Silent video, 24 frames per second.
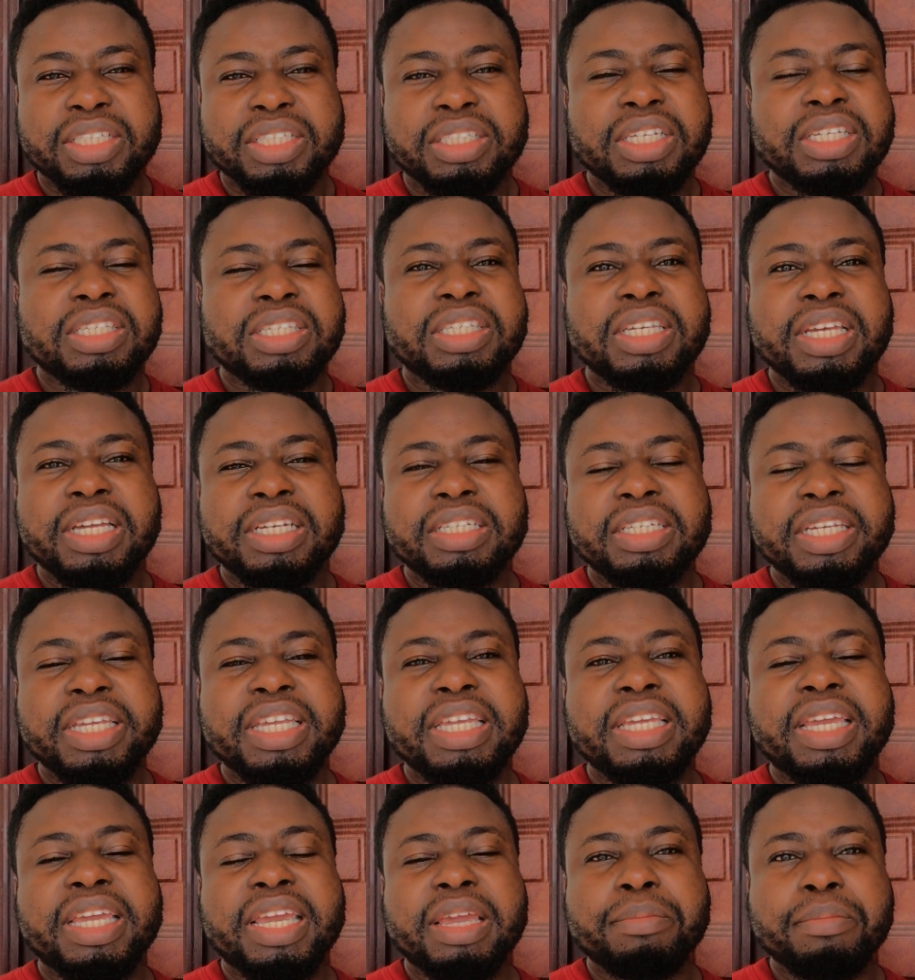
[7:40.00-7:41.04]
She said
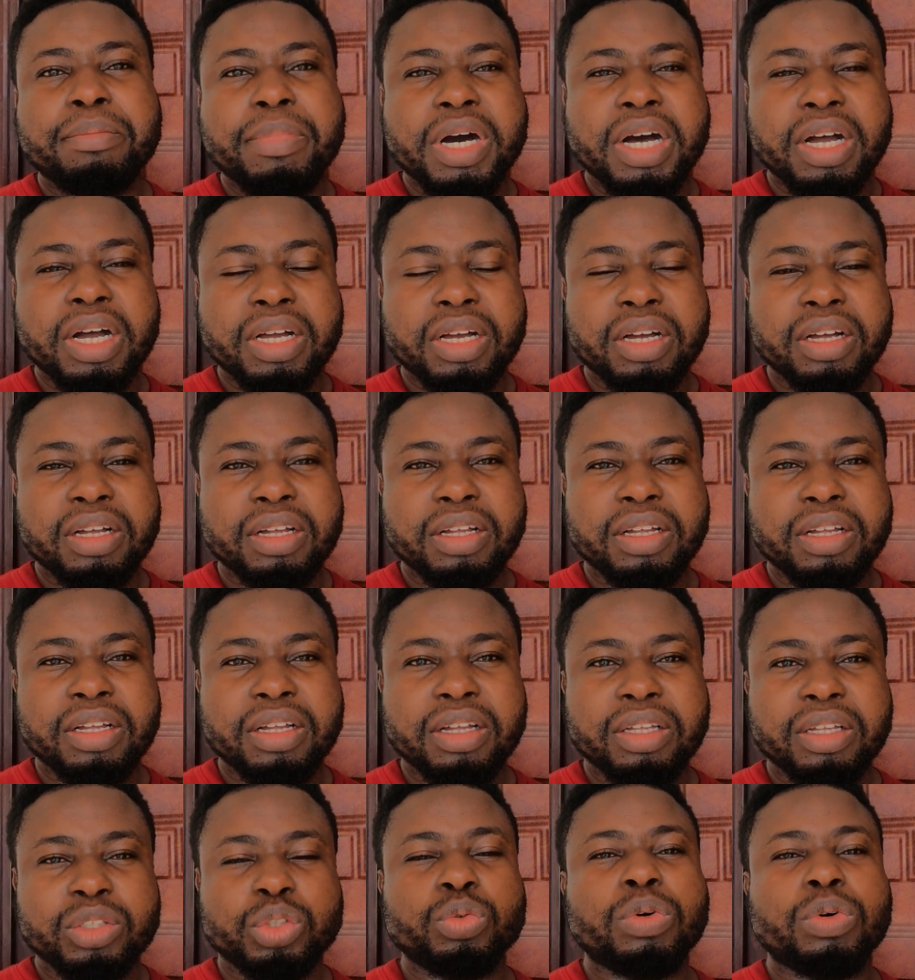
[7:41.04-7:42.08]
he came back
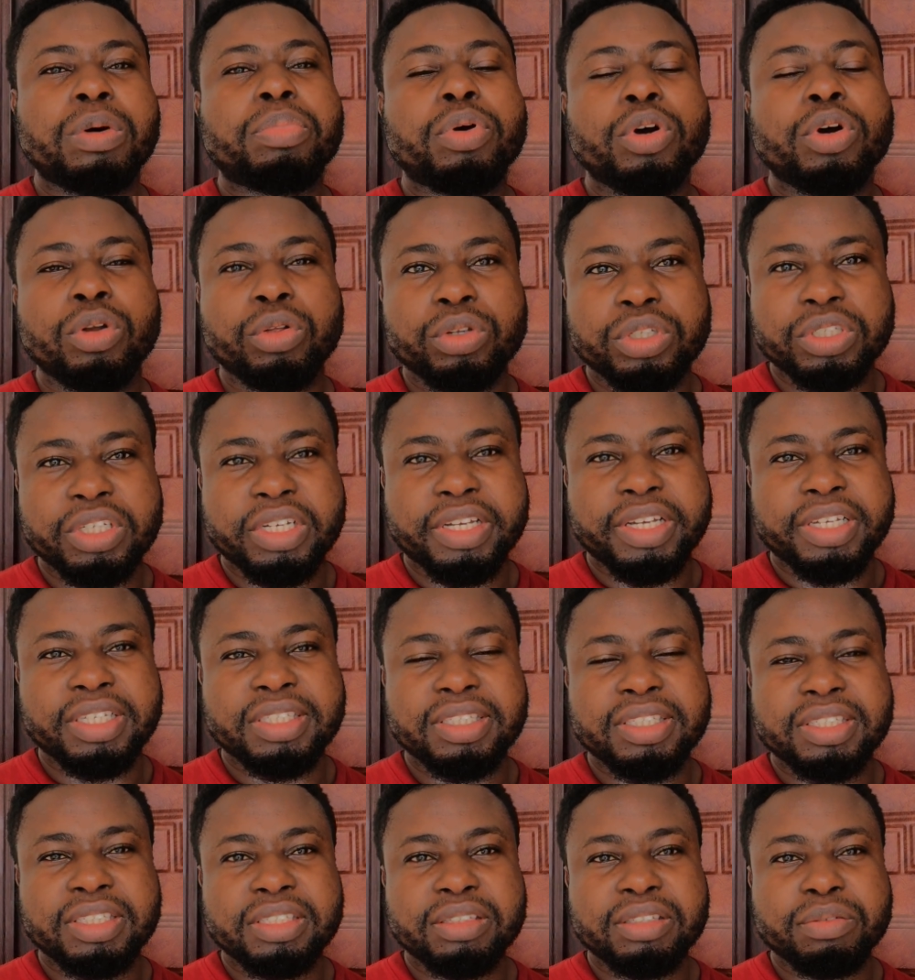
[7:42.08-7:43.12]
to
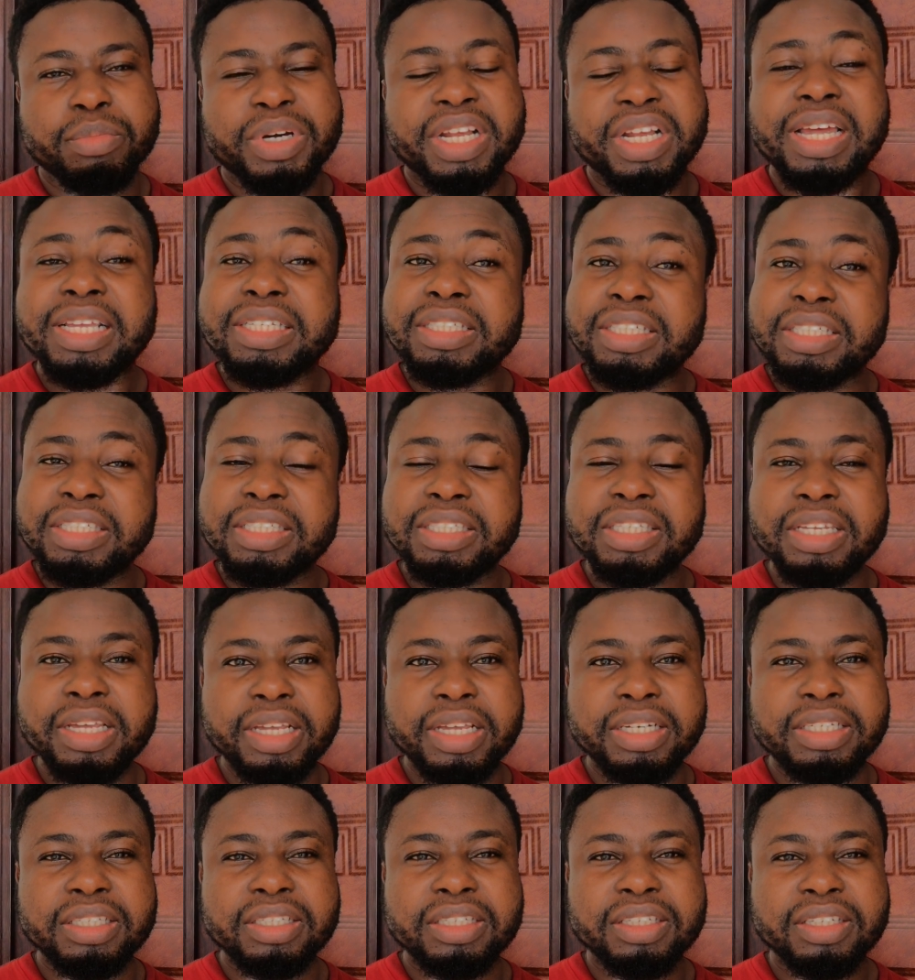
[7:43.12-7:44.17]
apologize, but as she
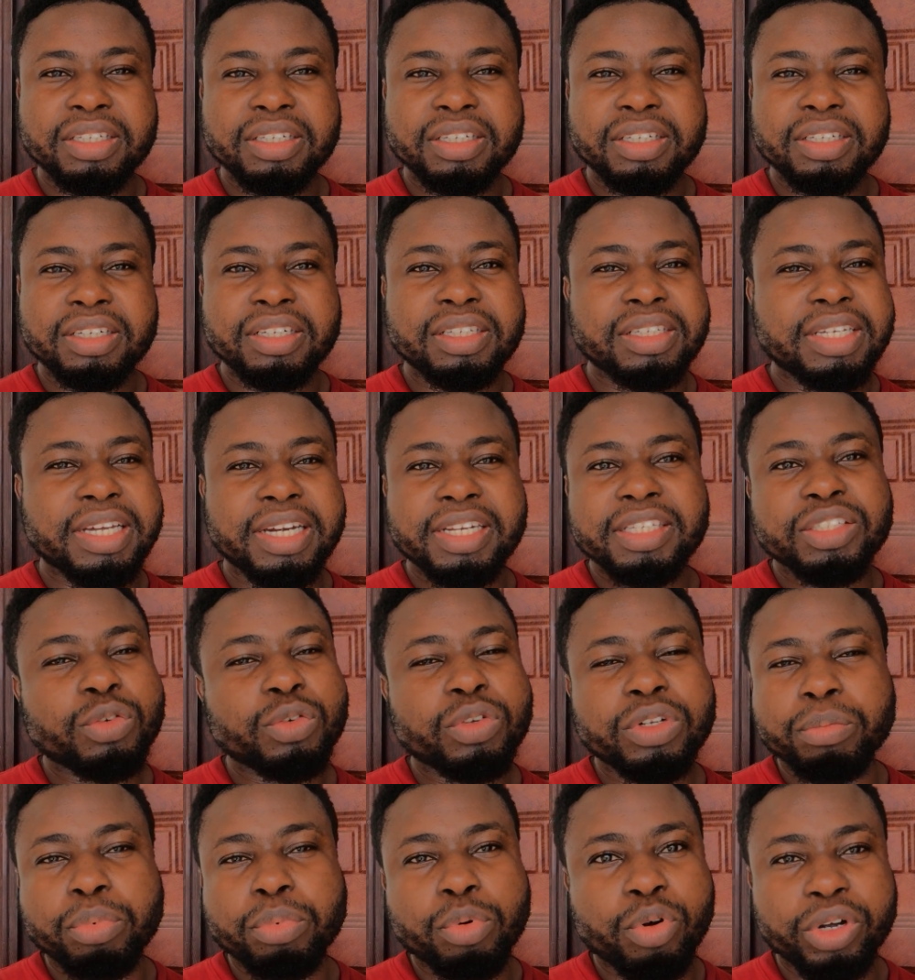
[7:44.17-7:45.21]
said, that is
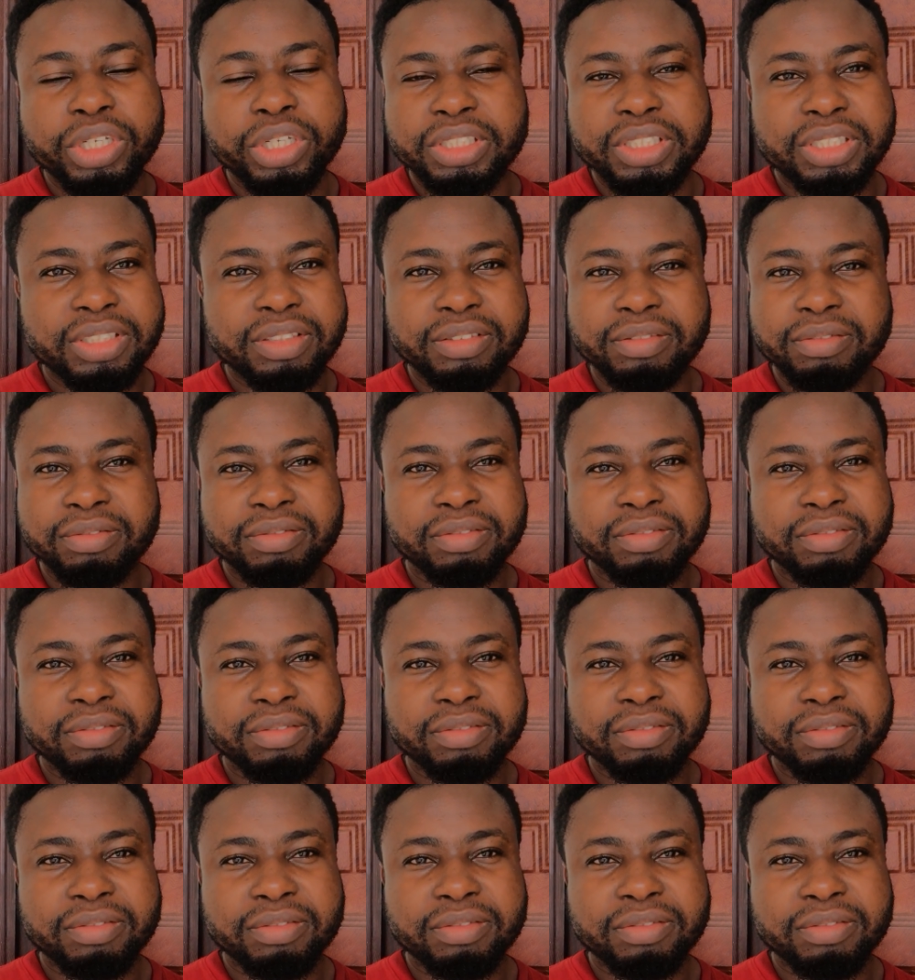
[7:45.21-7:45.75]
not the point.